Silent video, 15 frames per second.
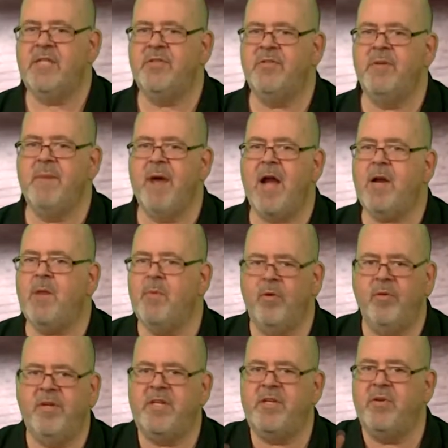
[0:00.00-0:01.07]
remarkable
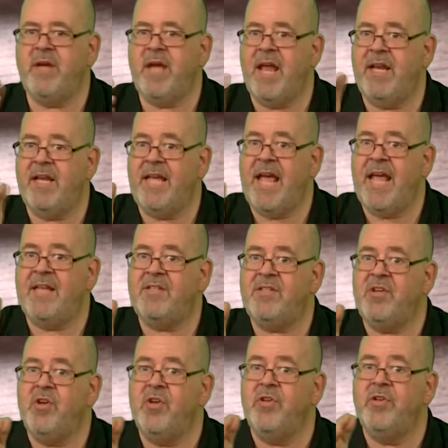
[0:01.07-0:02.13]
that you can get
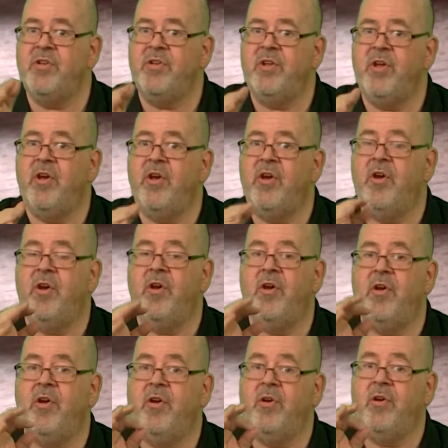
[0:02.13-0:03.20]
a
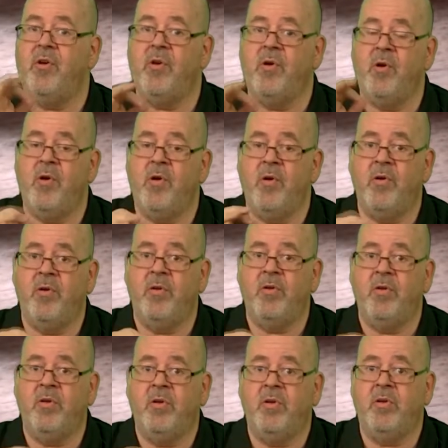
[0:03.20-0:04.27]

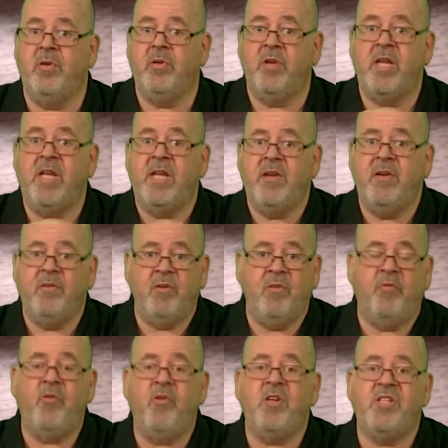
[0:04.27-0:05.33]

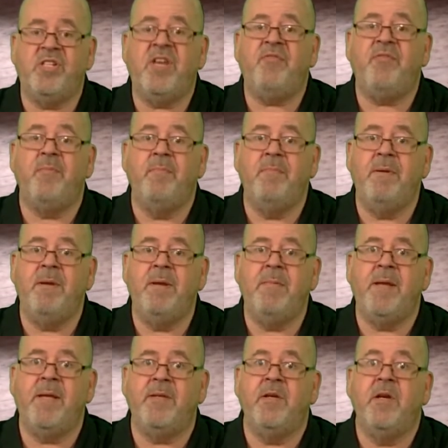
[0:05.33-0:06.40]

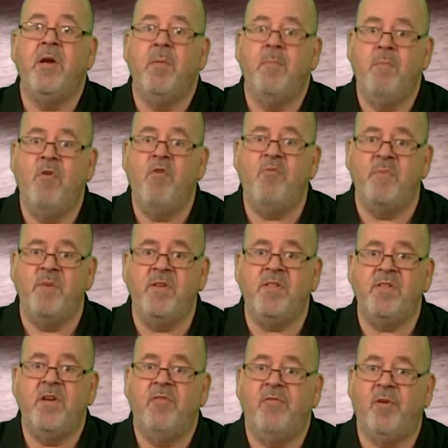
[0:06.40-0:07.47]
47mm movement
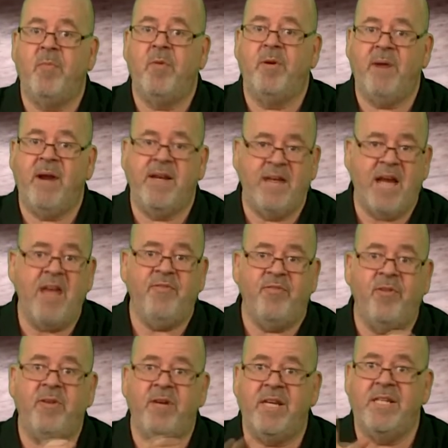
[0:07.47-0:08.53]
from a
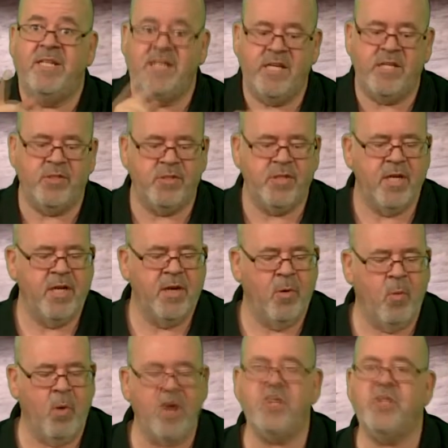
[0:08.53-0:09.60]
Grandiver in this
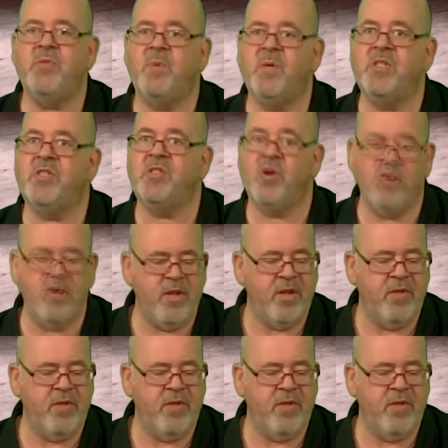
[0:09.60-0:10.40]
watch, what is only